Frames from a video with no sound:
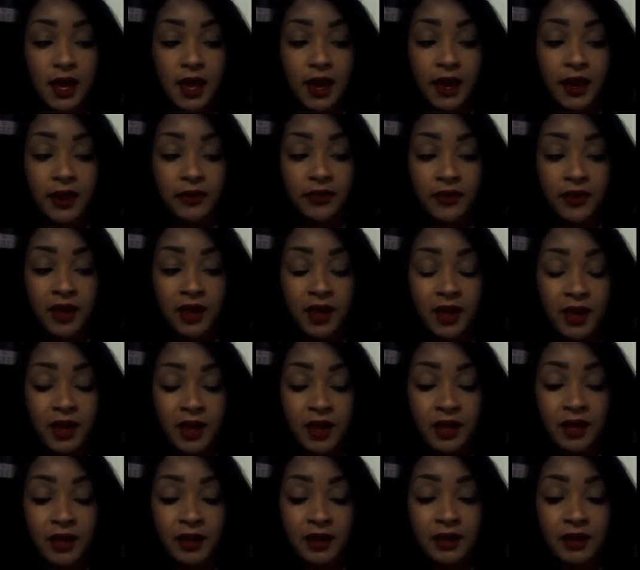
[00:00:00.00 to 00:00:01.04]
and
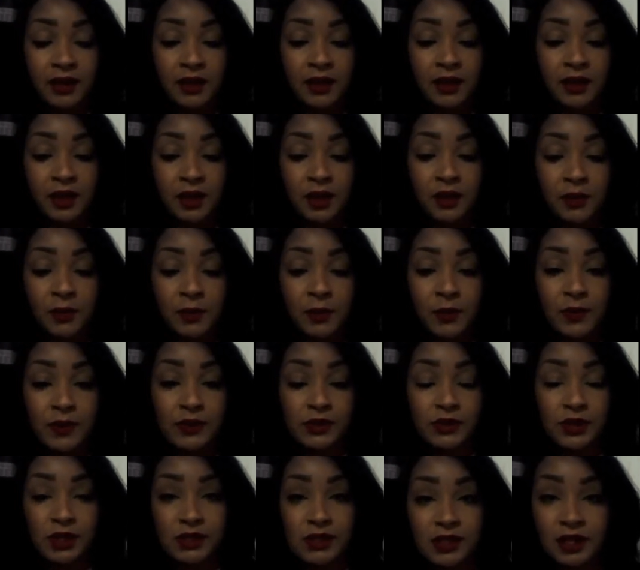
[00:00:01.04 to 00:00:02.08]
then uh, we
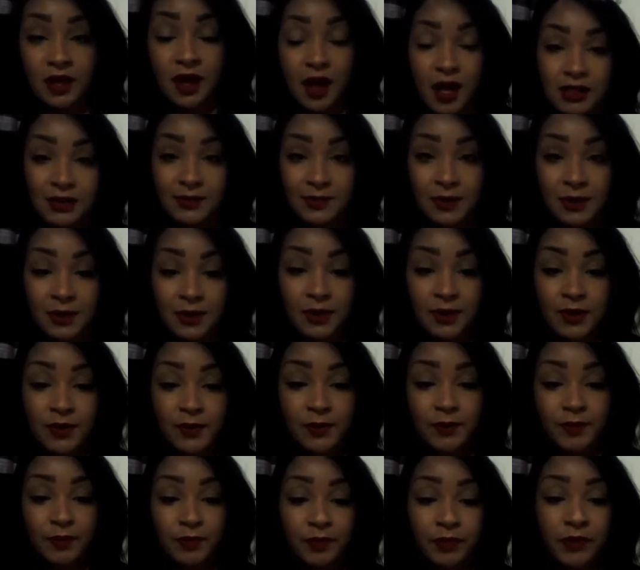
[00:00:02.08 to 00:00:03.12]
went straight to the
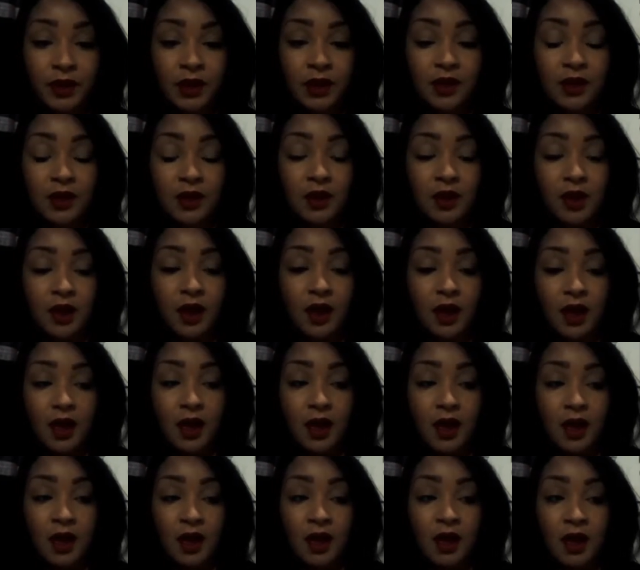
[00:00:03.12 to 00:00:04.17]
hospital.
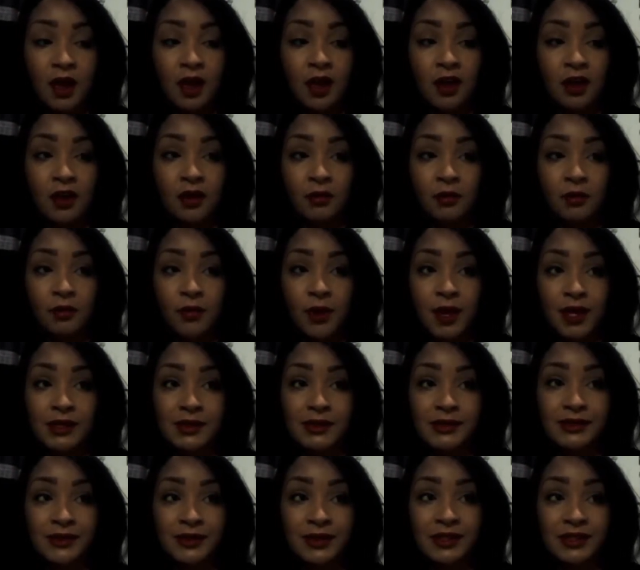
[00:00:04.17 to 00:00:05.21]
Um, as
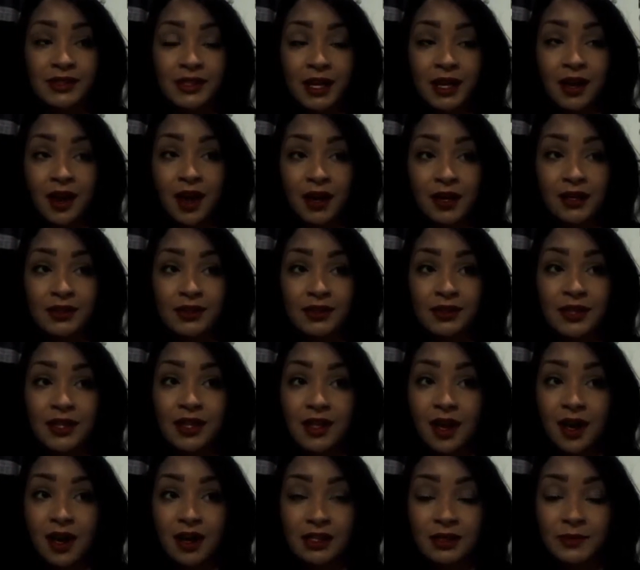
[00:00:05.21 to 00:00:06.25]
soon as I got into the
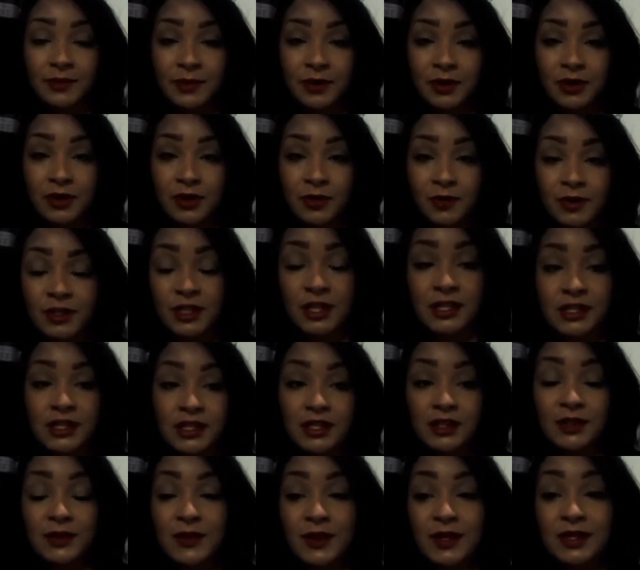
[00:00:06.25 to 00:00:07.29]
hospital, which I
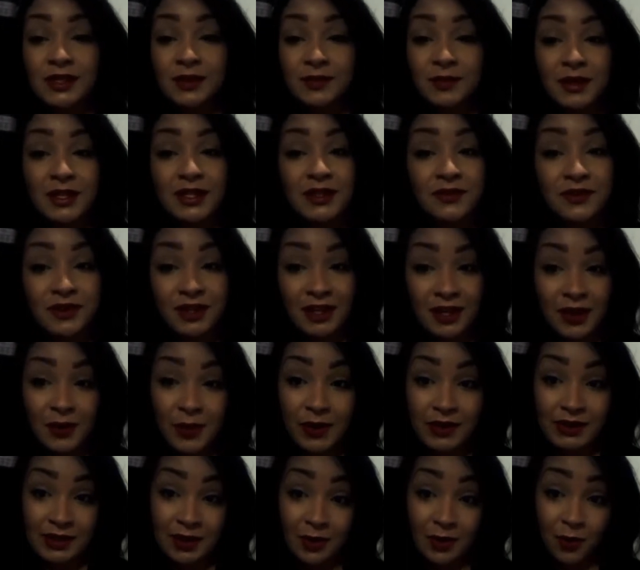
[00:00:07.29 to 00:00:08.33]
didn't do as much video
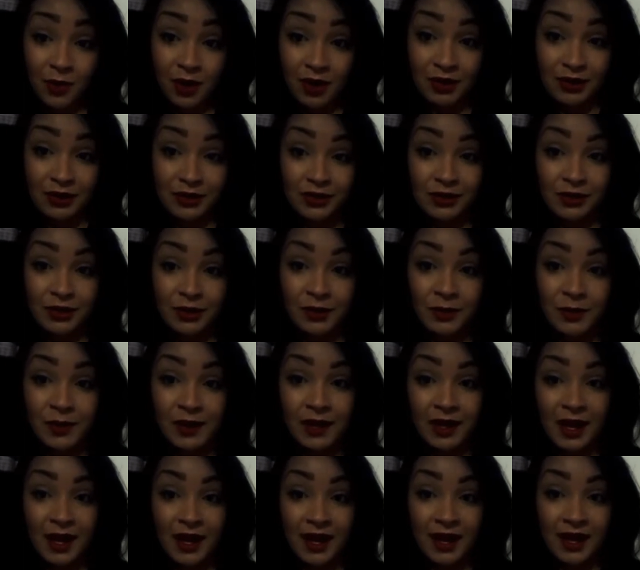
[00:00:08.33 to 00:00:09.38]
as I wanted to
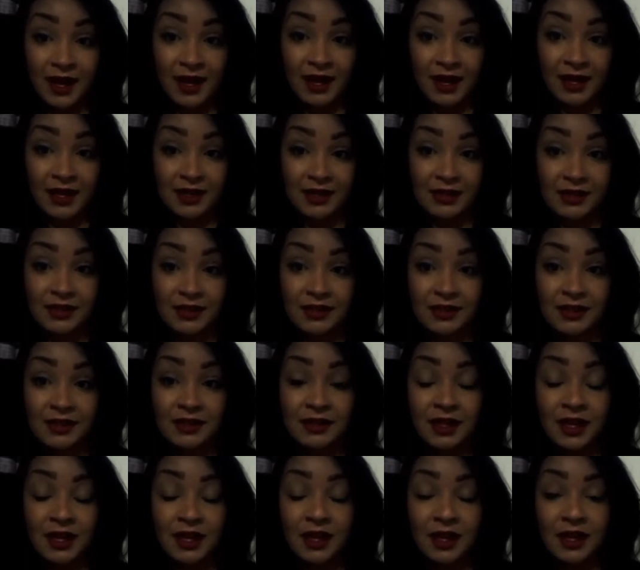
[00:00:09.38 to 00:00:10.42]

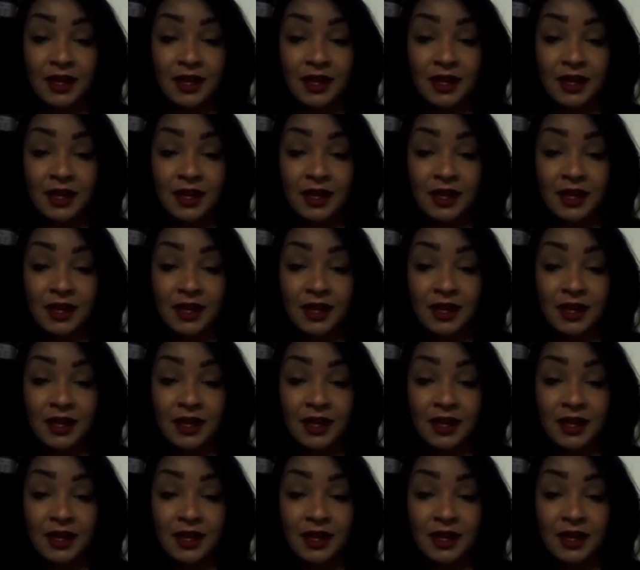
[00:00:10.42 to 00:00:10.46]
because